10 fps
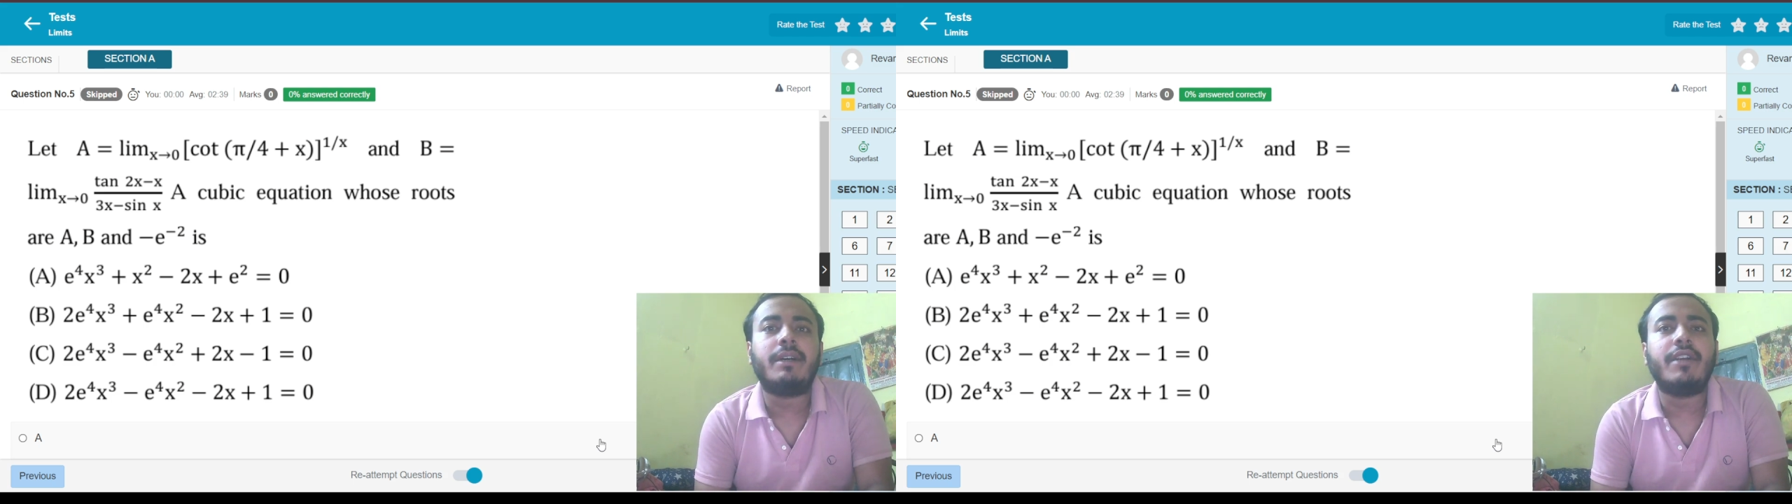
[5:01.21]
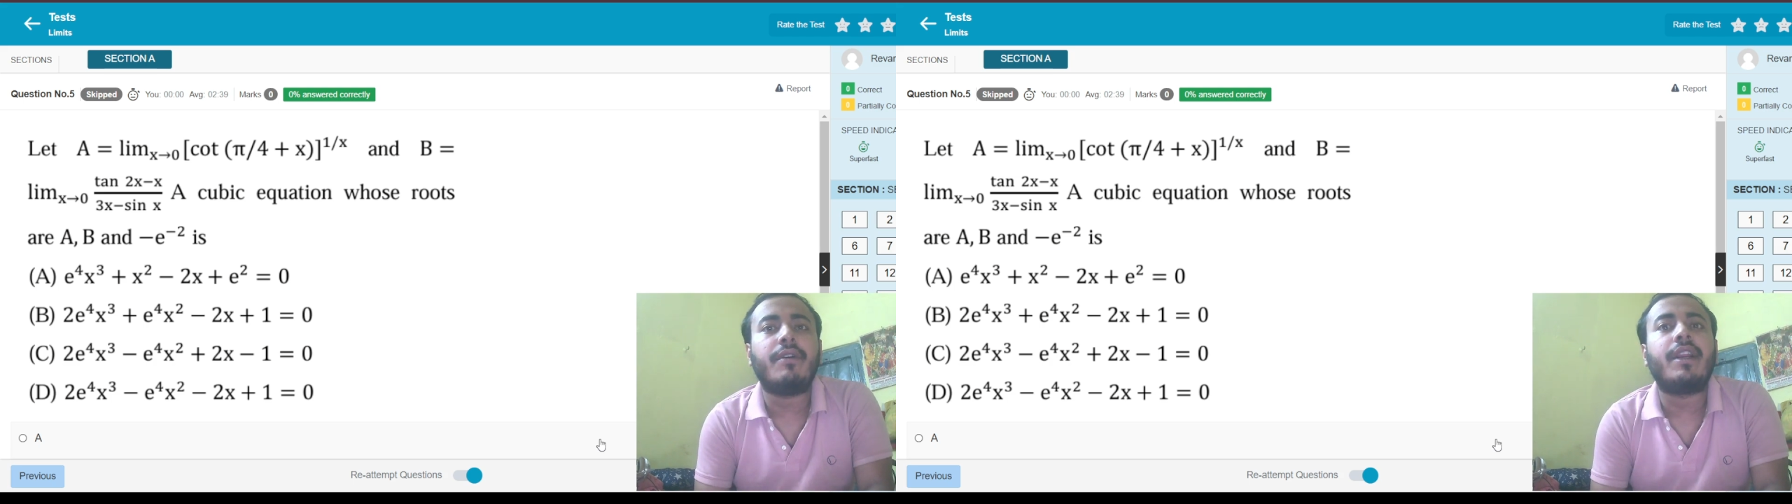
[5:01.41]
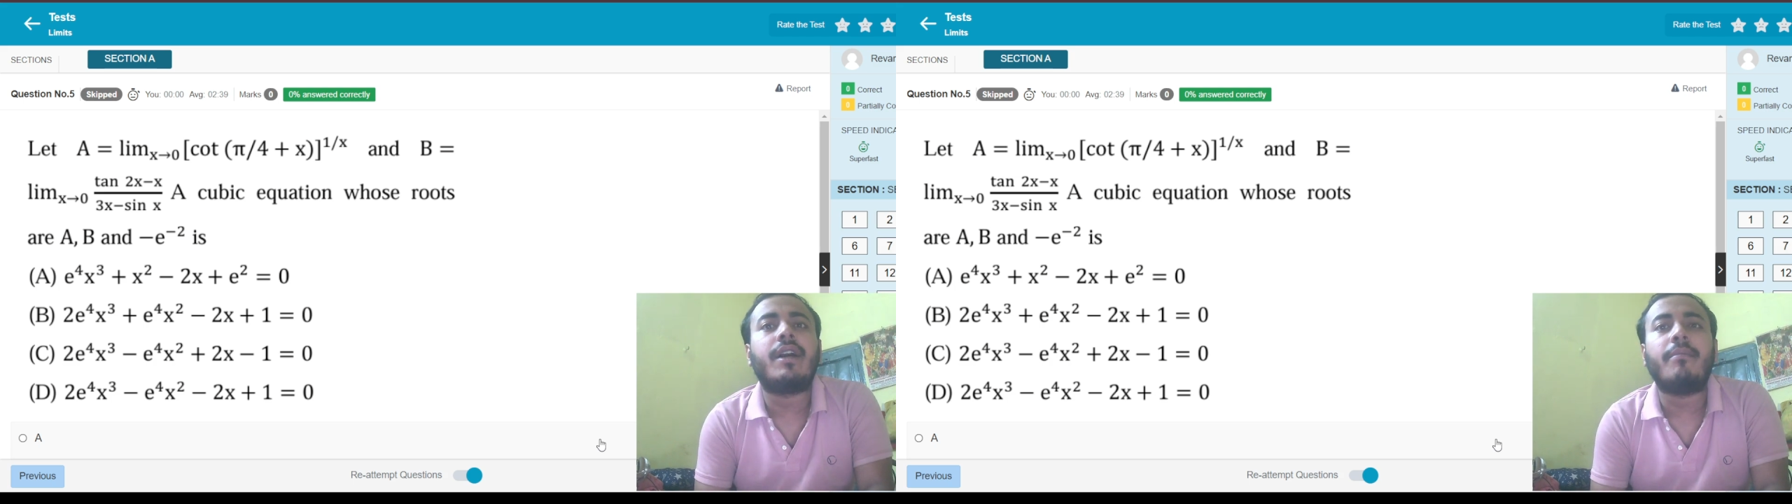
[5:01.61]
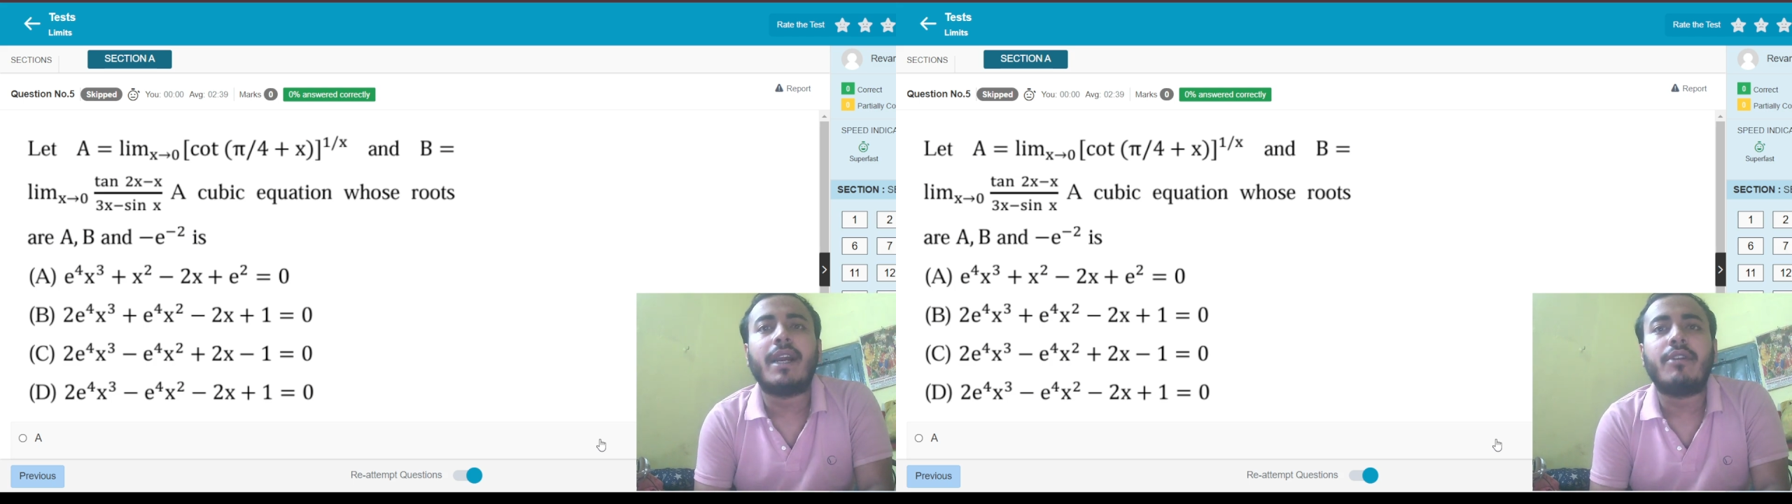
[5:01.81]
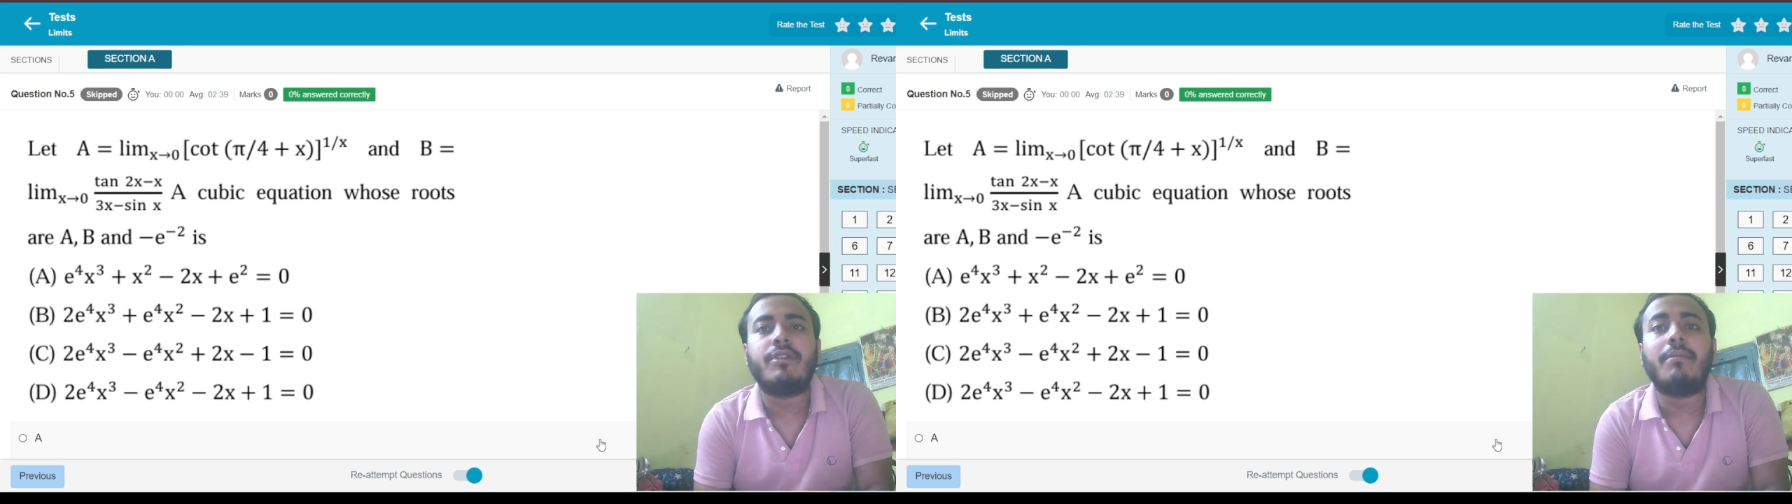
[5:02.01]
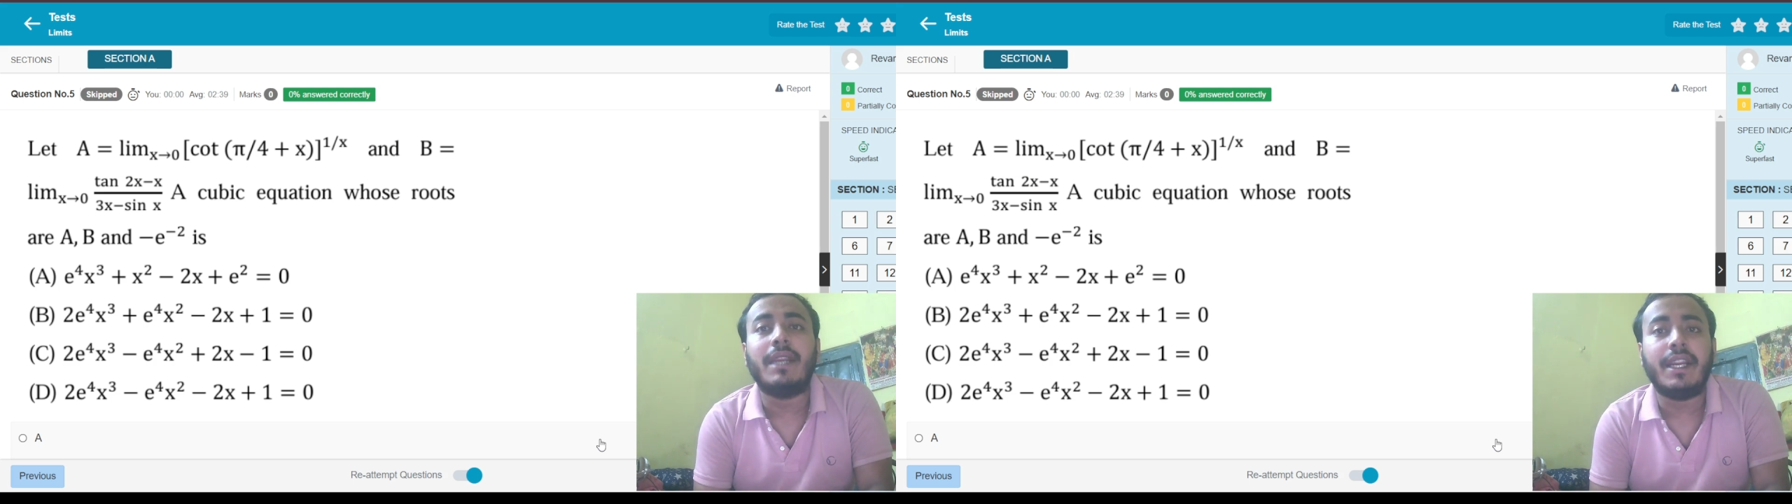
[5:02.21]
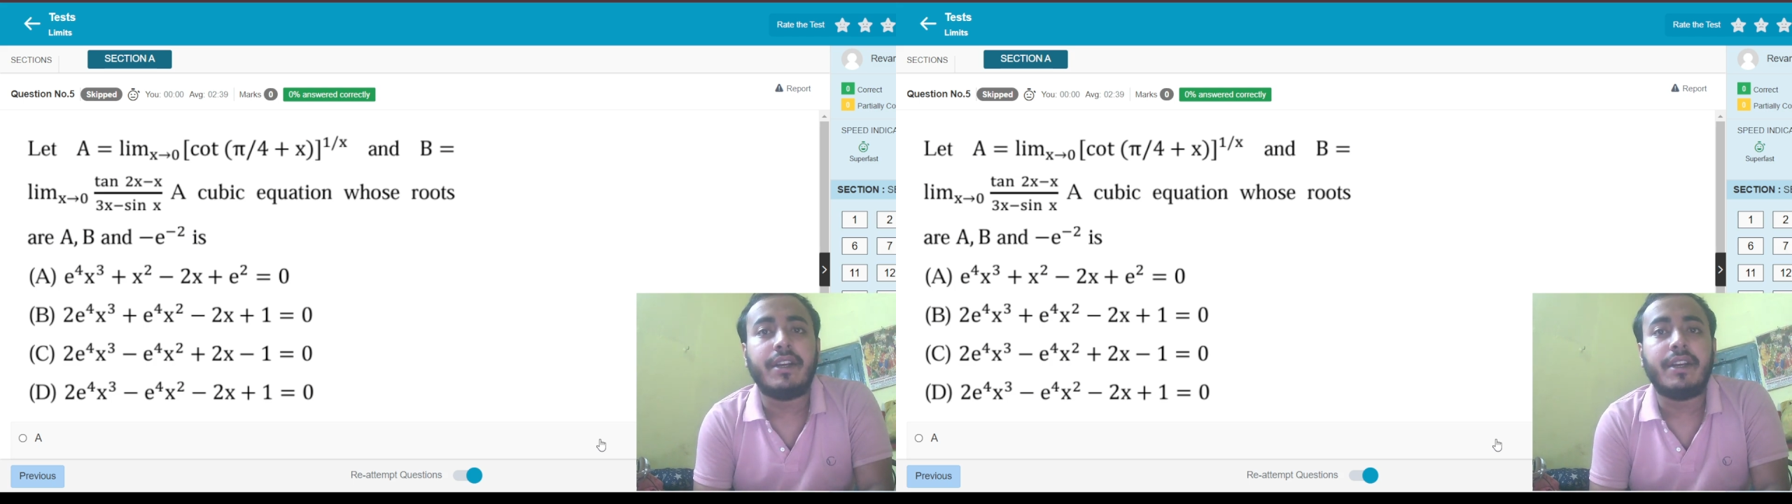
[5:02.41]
but you can come back to them